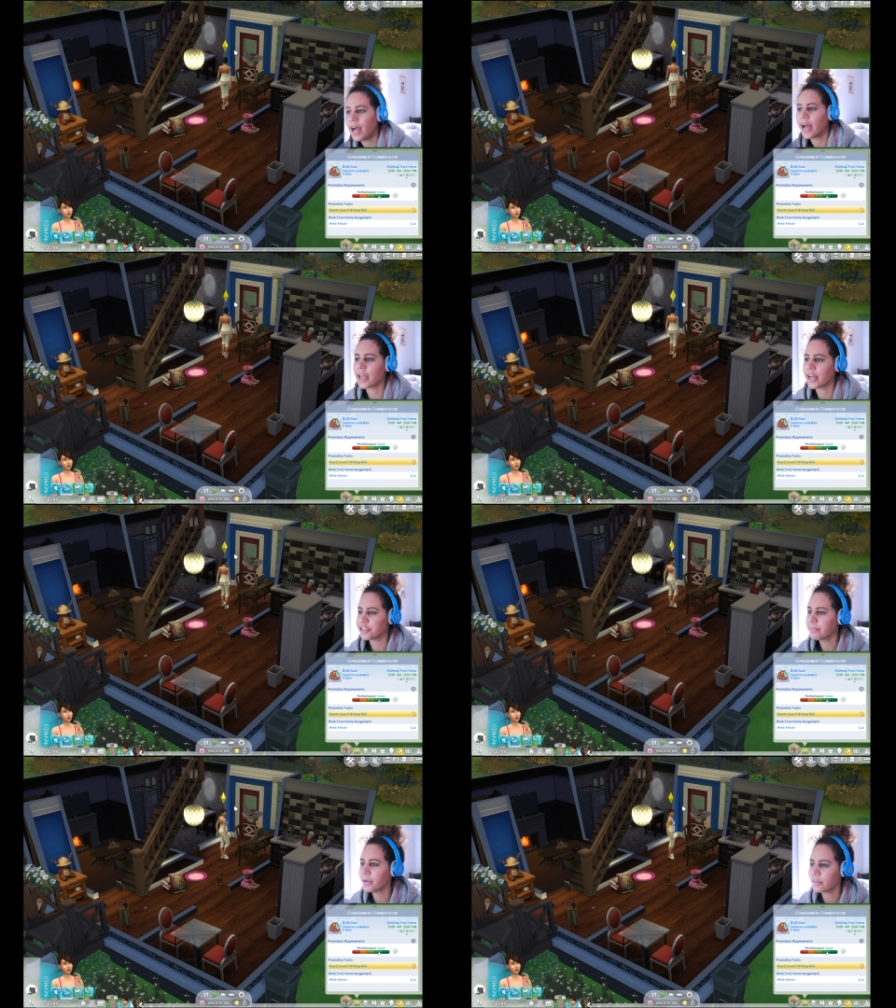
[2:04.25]
I
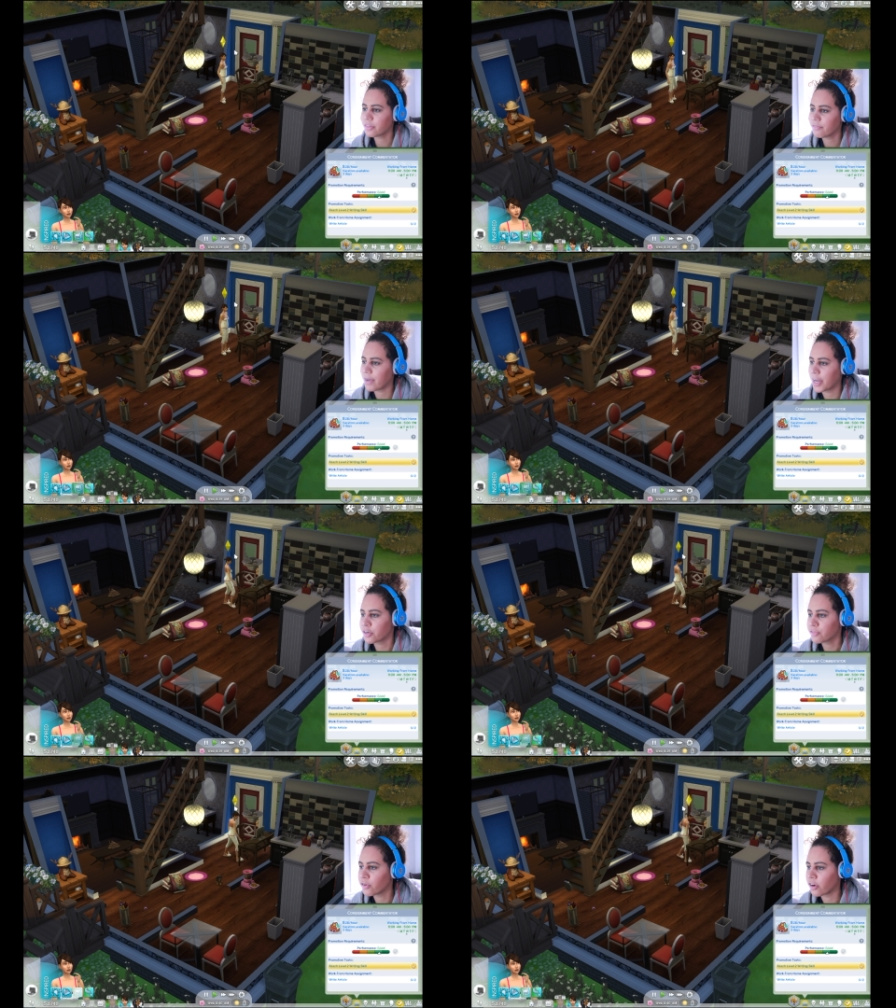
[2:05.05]
had you put out the
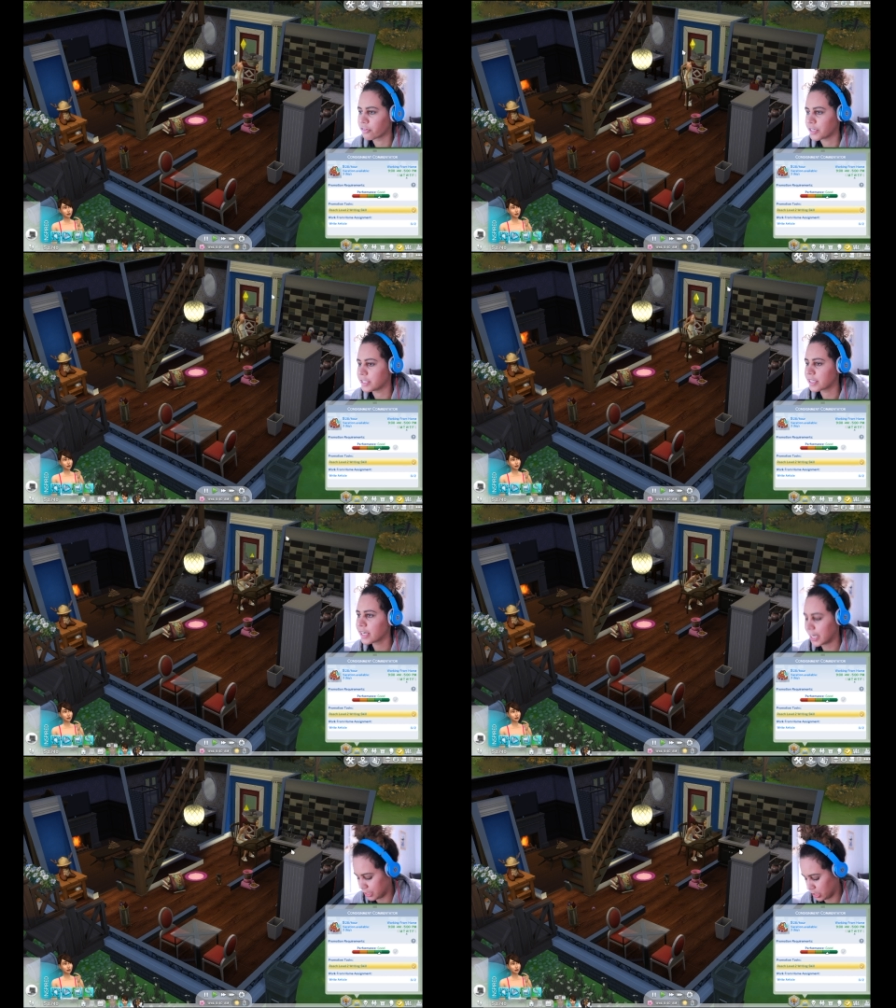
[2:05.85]
fire for a
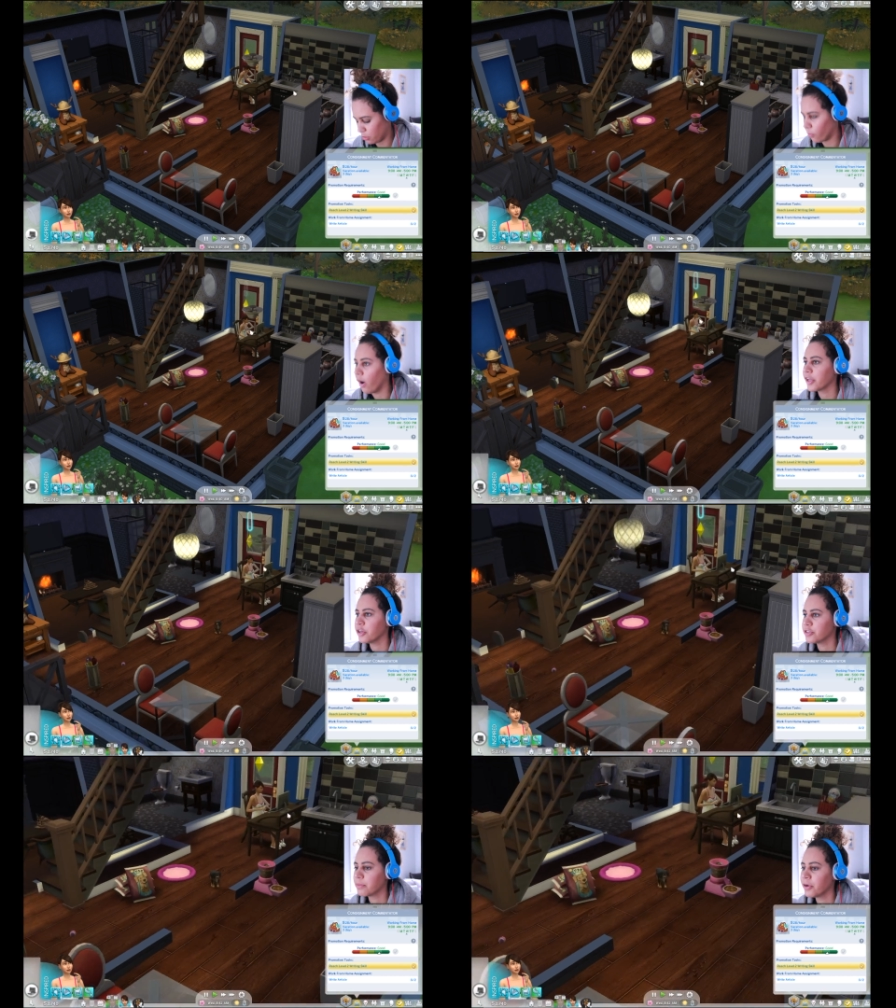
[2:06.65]
reason. I didn't want
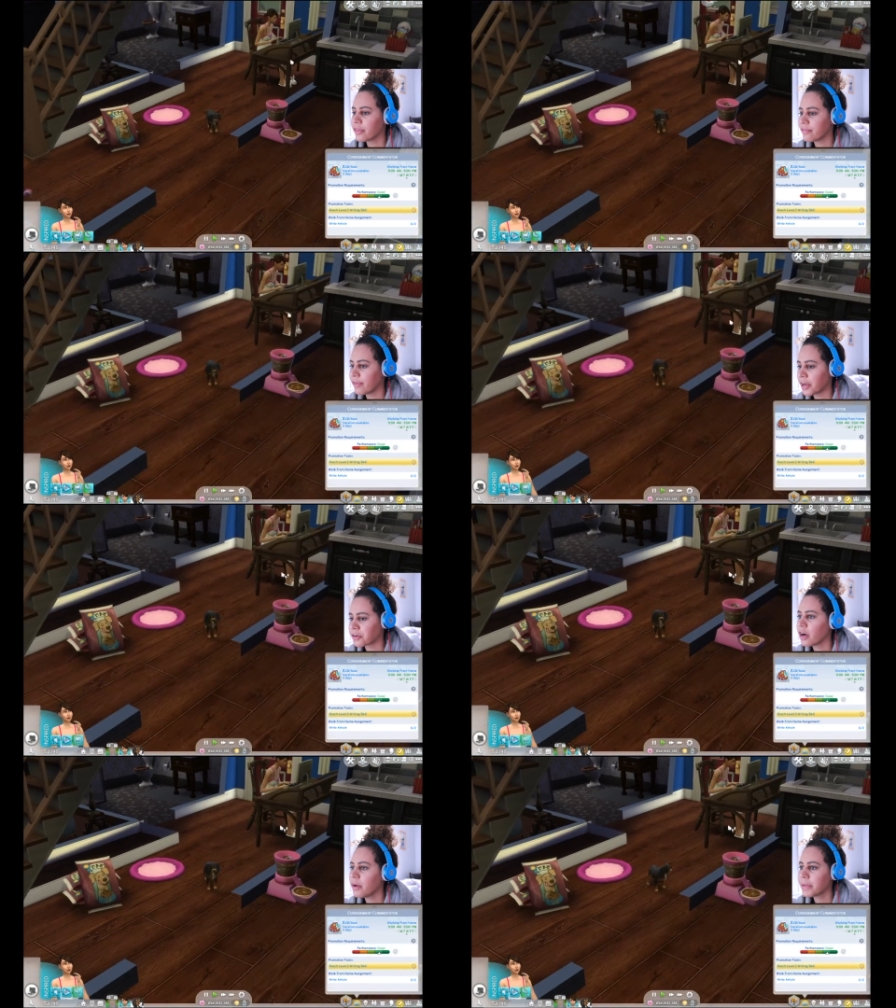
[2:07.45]
you to put the
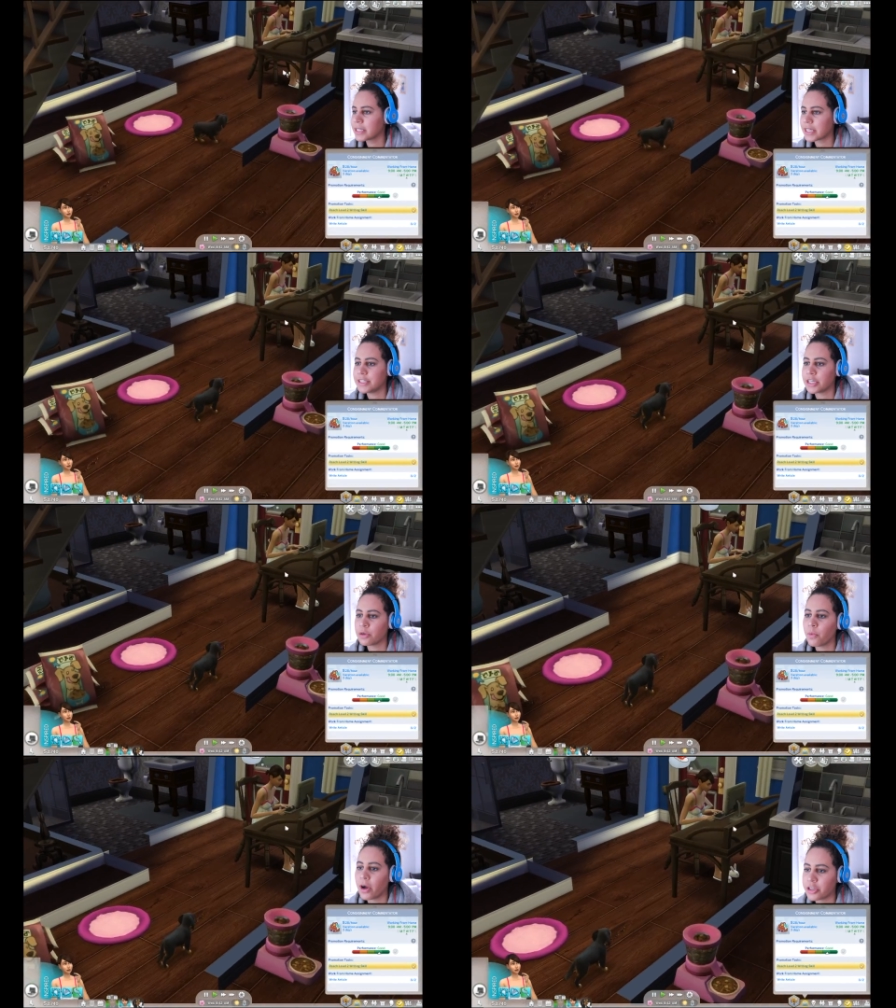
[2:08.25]
fire on because I
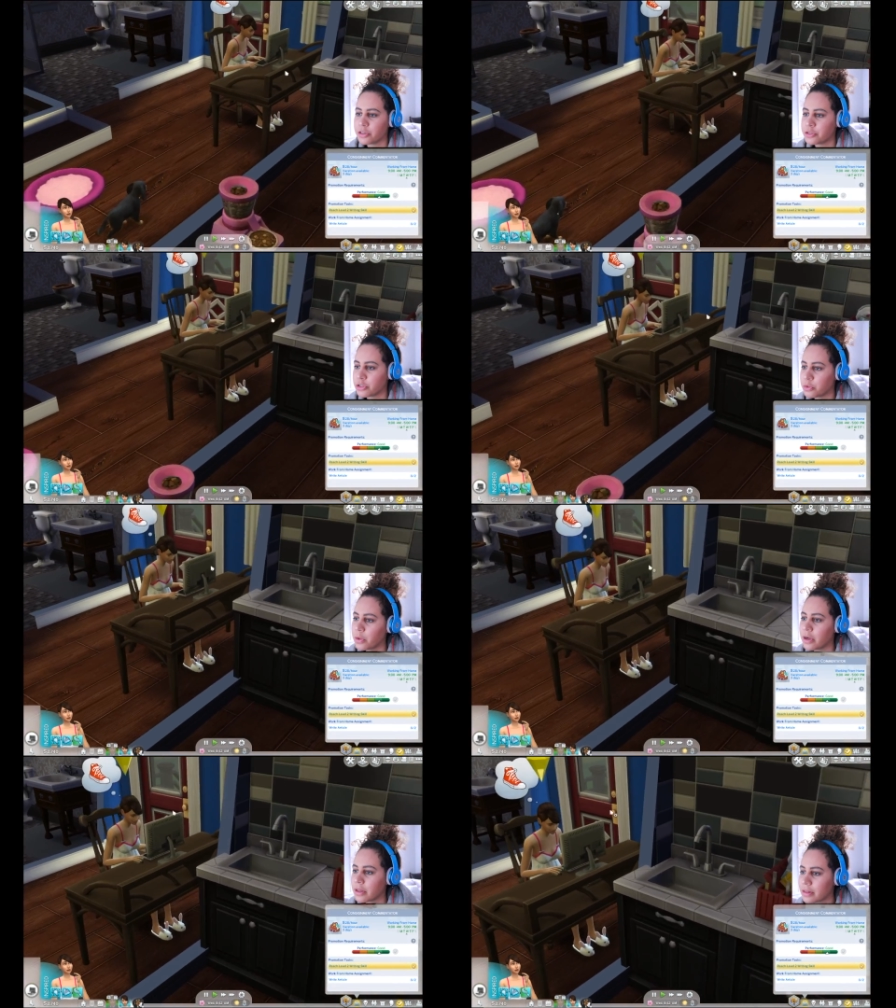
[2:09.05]
didn't want you
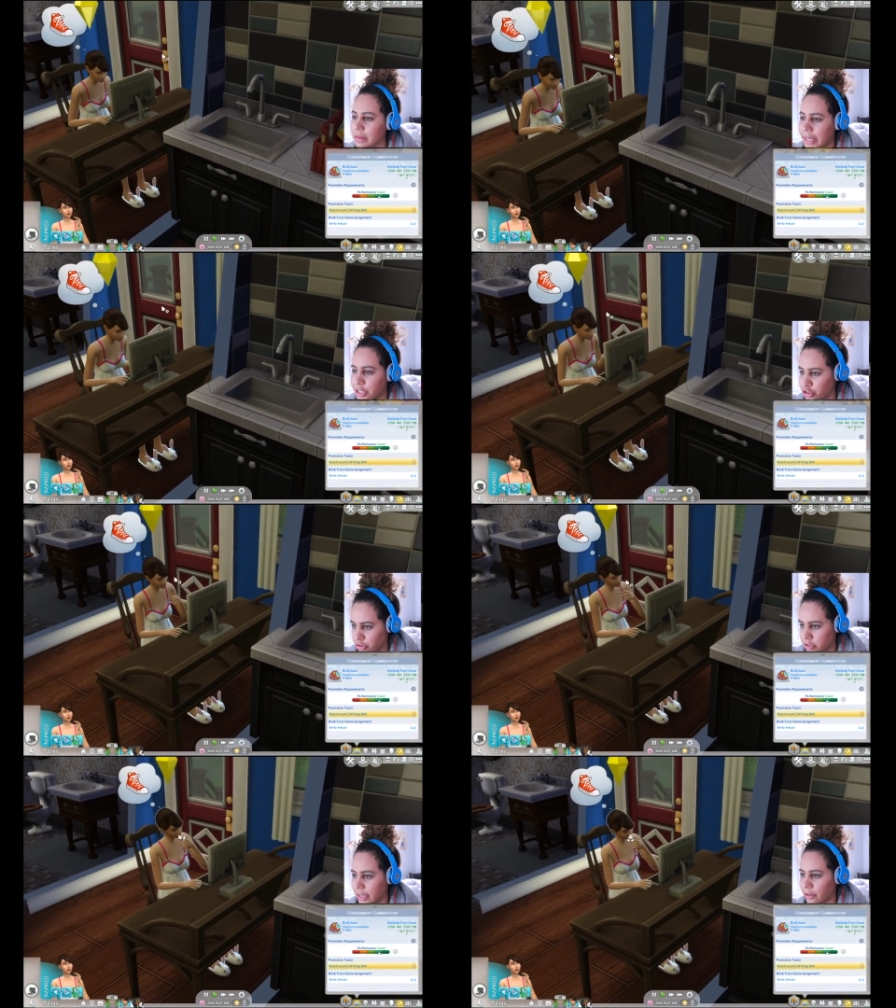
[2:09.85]
to light
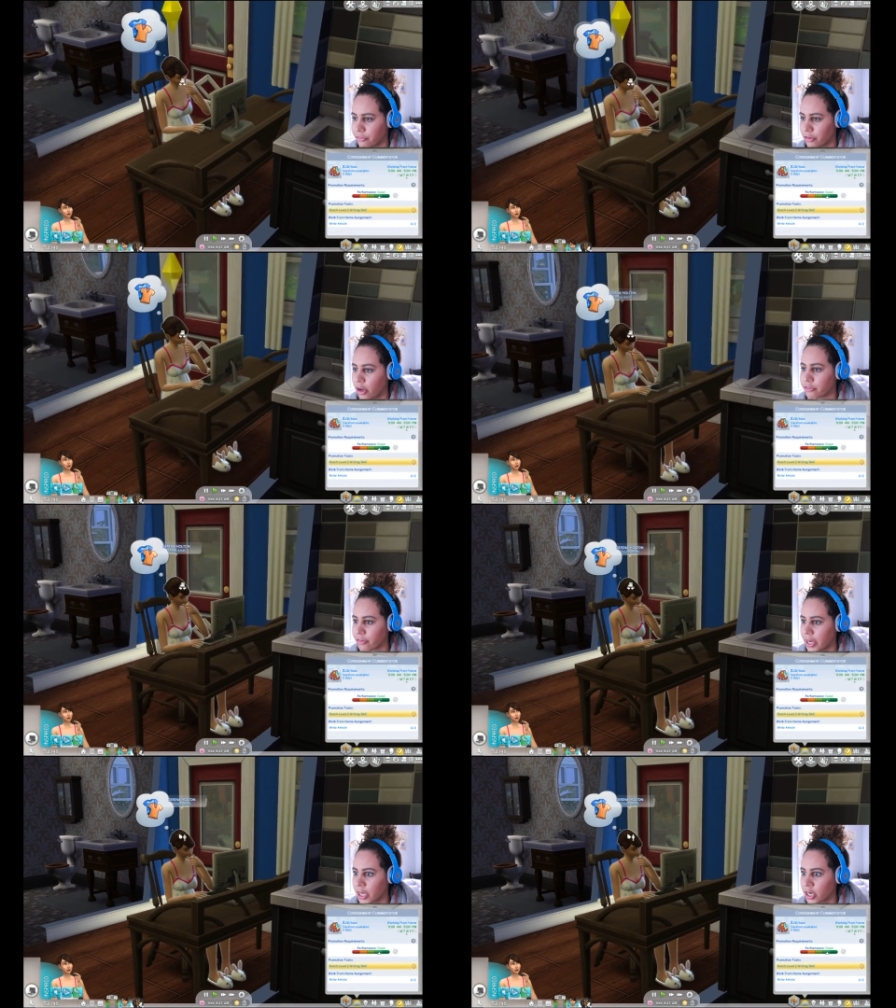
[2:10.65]
yourself on
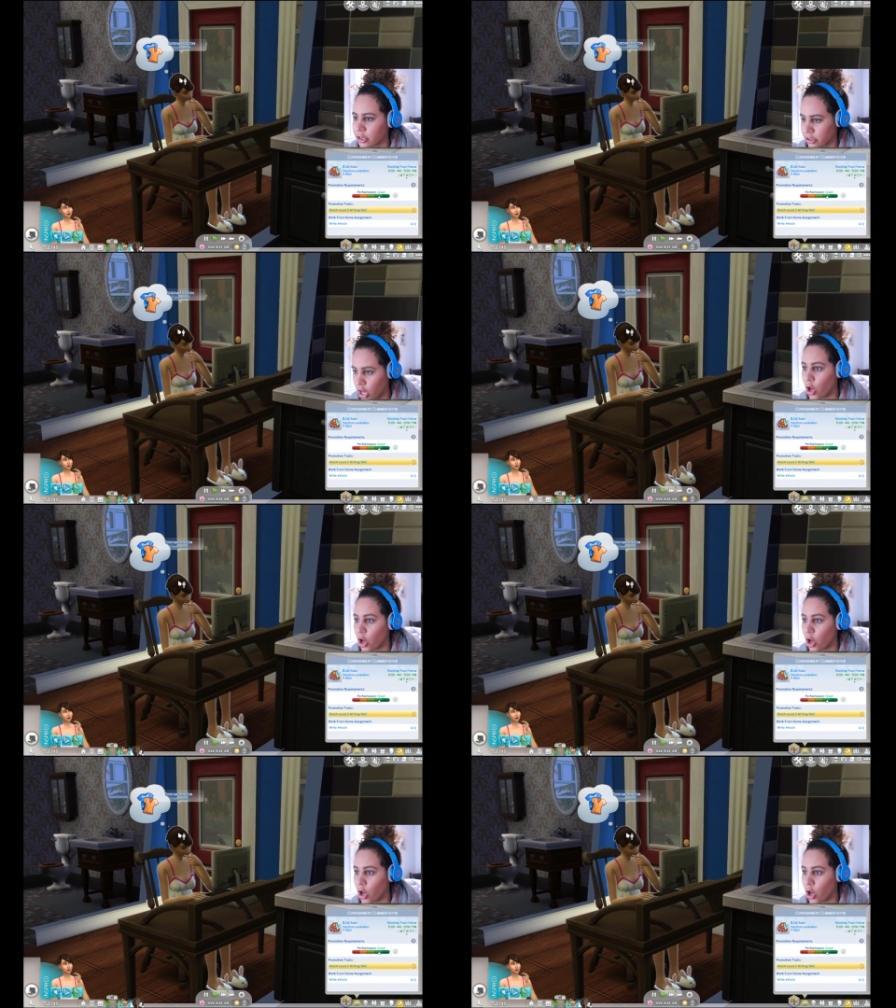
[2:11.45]
fire.